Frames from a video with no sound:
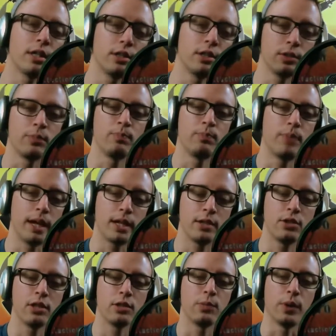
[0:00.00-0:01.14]
get your bacon
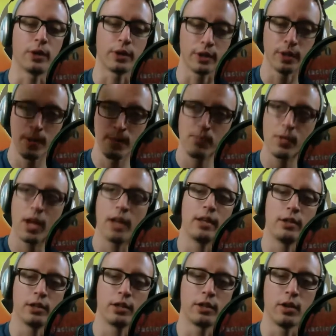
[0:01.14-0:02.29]
cheeseburger, and then
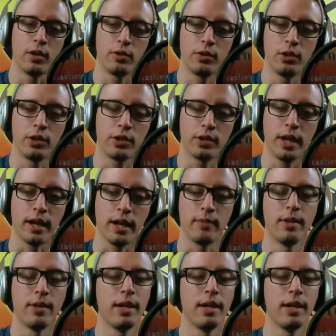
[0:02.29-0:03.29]
you could go do your thing.